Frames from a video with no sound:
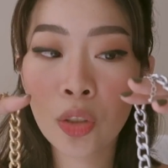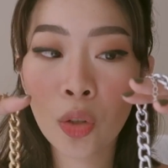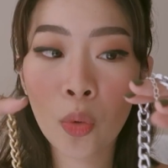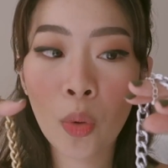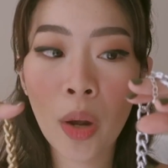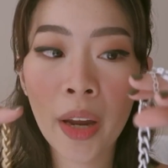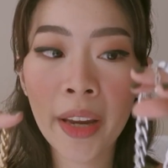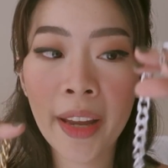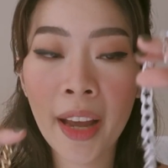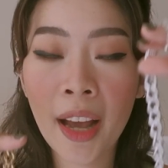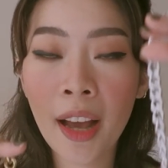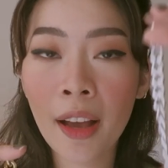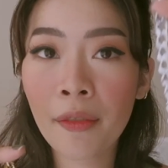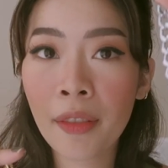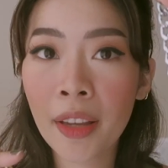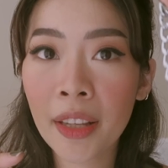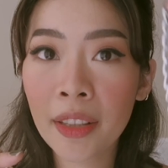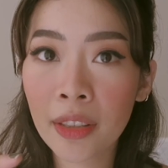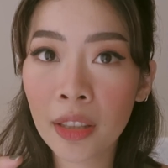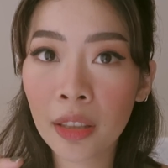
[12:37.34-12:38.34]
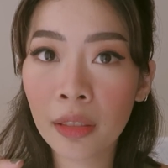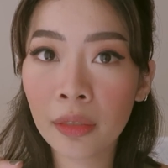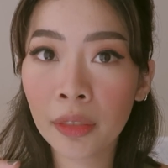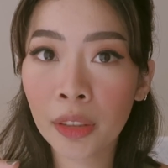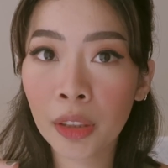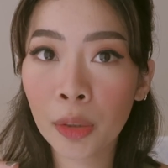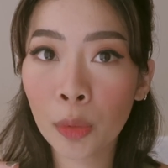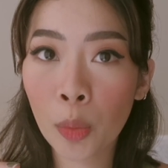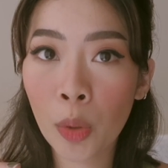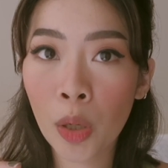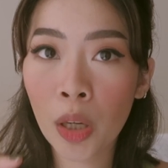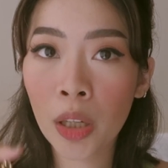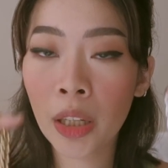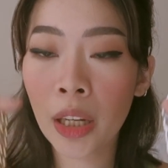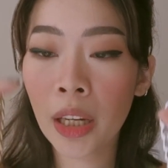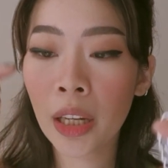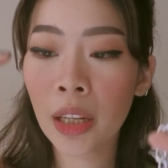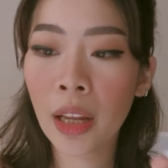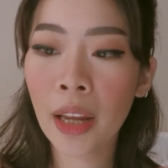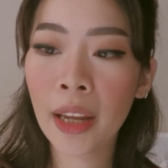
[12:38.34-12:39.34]
So I have a silver one
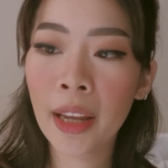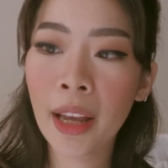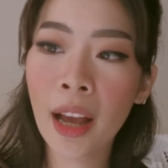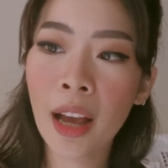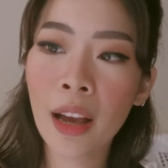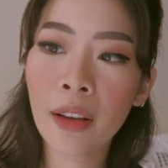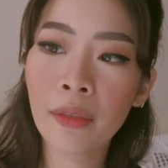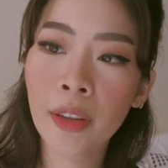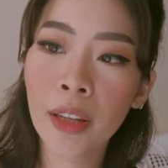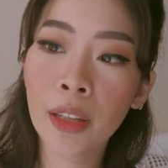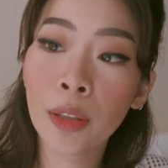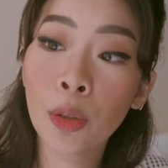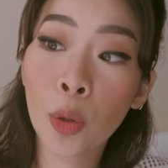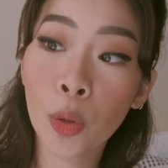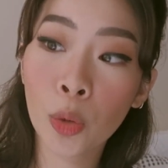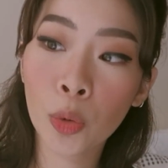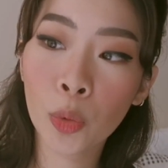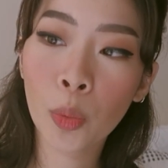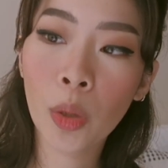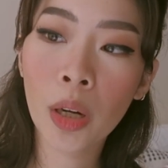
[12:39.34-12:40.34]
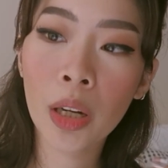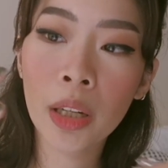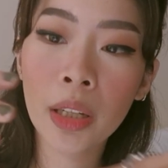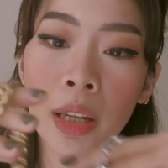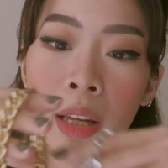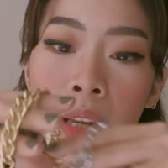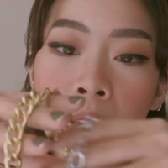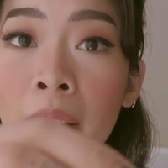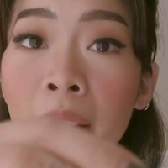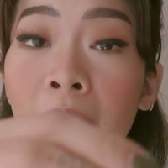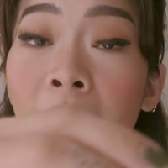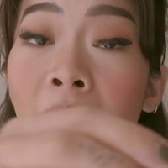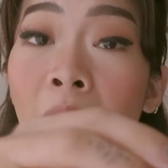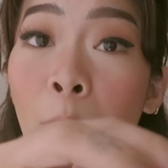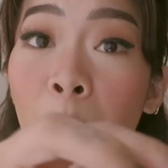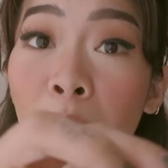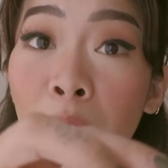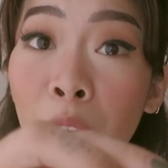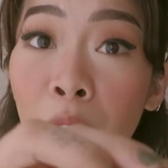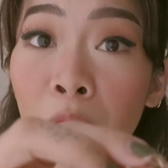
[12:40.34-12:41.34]
and I have a gold one.
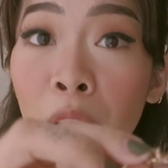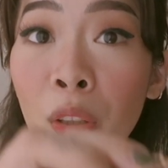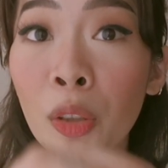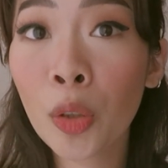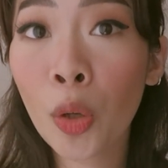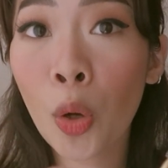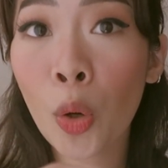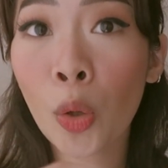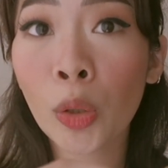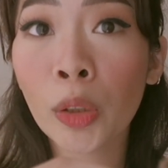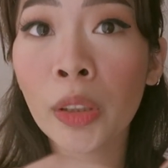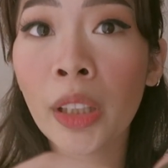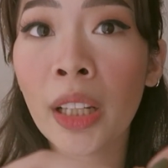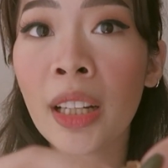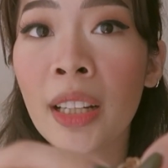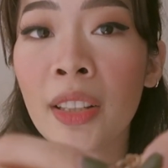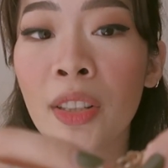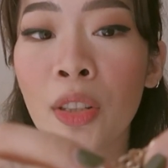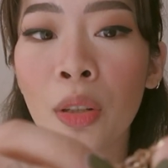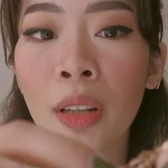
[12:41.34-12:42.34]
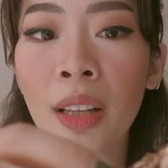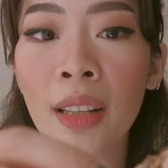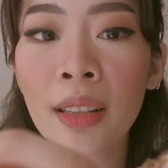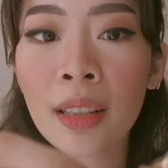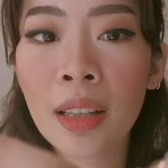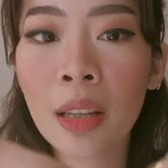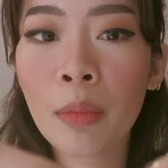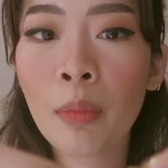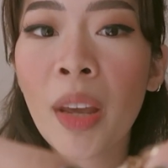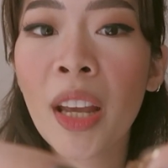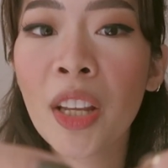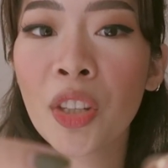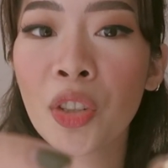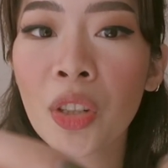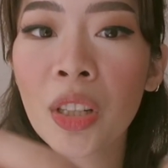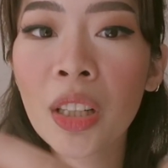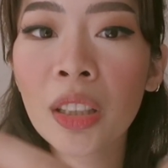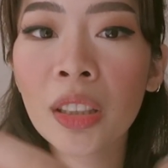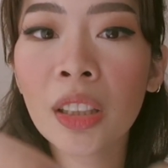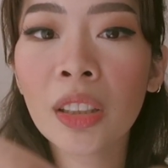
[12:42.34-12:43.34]
Nagamit ko na yung gold, and as you can see,
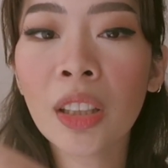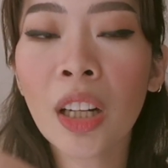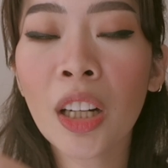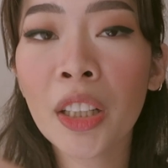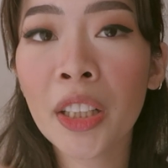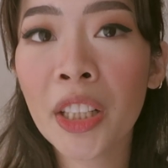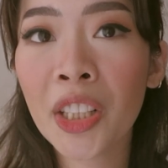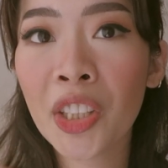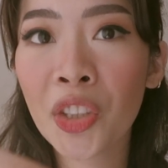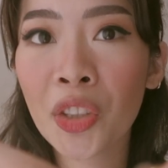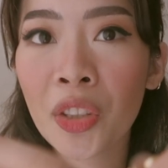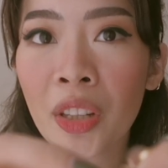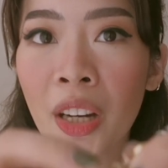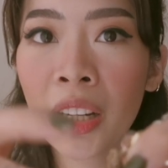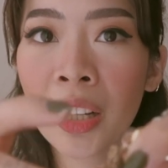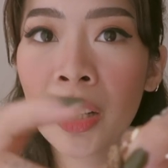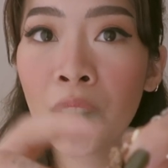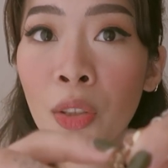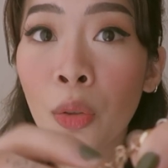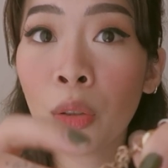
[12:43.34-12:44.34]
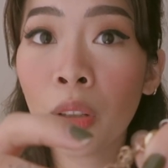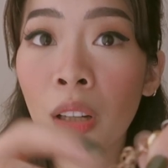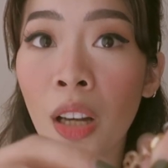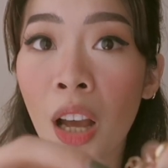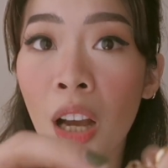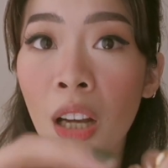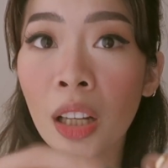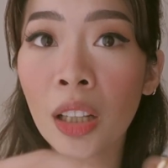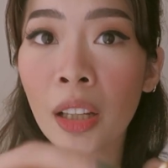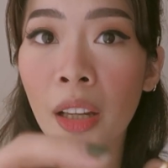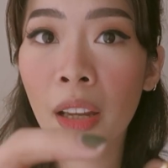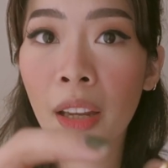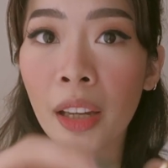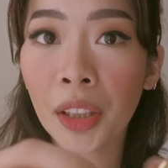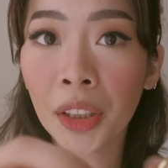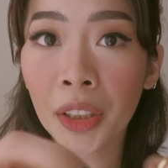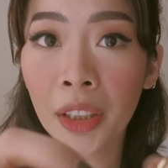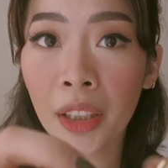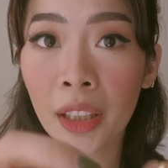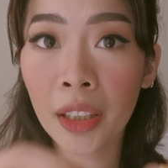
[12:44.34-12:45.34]
medyo nagtatarnish na rin yung lock
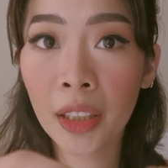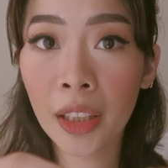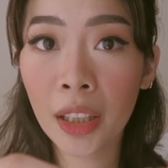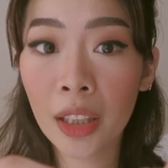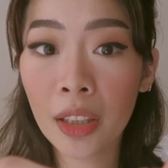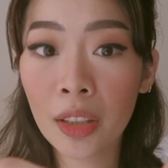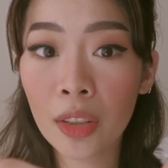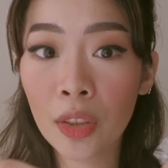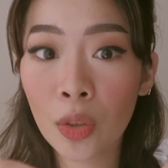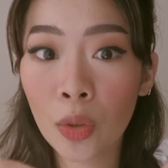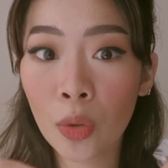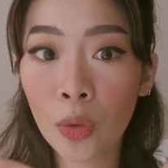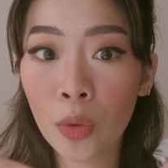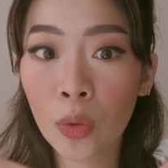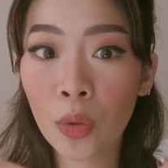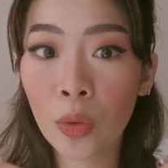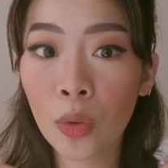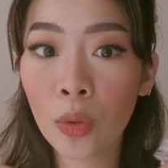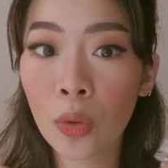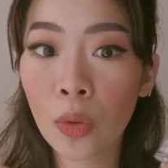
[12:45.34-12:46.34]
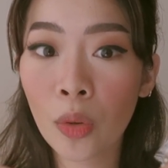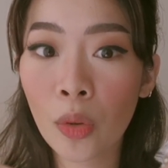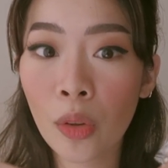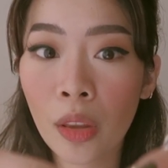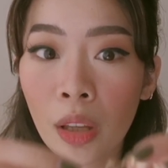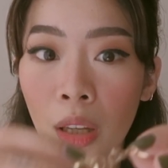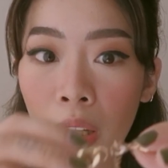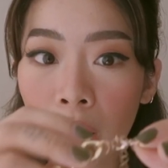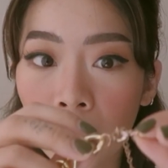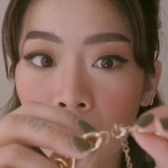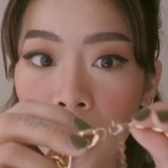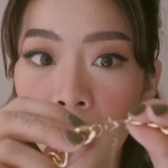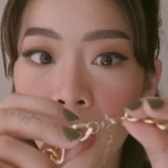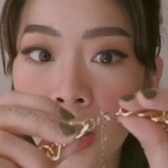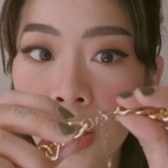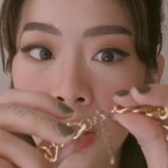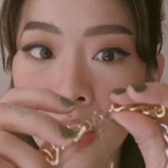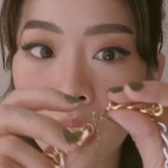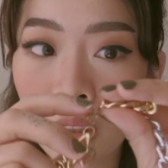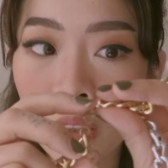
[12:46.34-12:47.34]
area niya. So
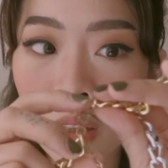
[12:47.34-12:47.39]
there.